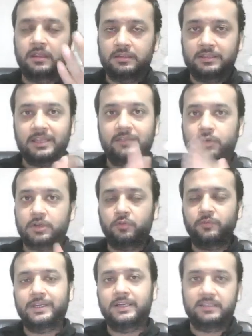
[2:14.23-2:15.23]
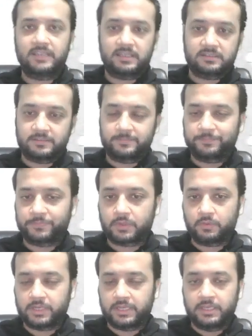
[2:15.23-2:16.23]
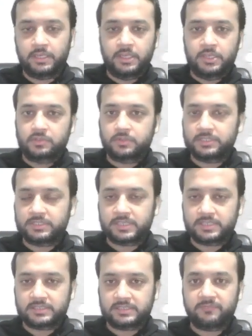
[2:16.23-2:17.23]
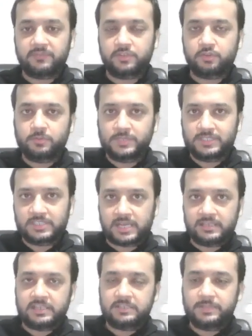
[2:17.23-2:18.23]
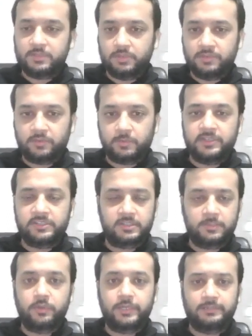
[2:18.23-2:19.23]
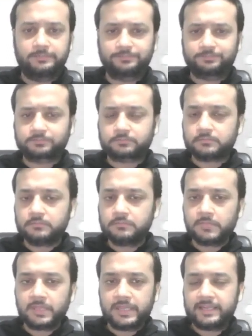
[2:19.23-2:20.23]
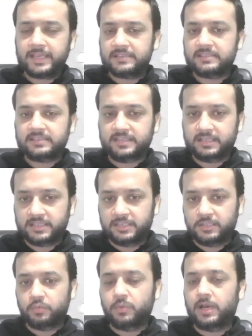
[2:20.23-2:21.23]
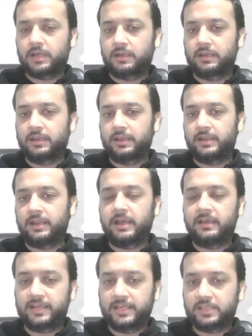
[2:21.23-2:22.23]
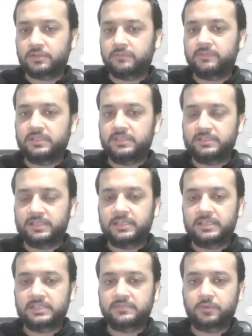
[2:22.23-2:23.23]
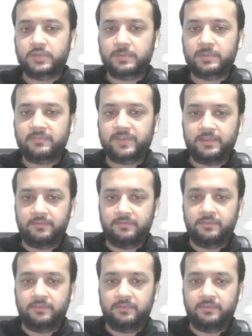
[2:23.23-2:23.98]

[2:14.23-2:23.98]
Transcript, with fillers: Then what do we get the answer? Okay. So in this case, if we assume the charge has been uniformly distributed and h is greater than 2r and radius of the cylinder is 4r by 5,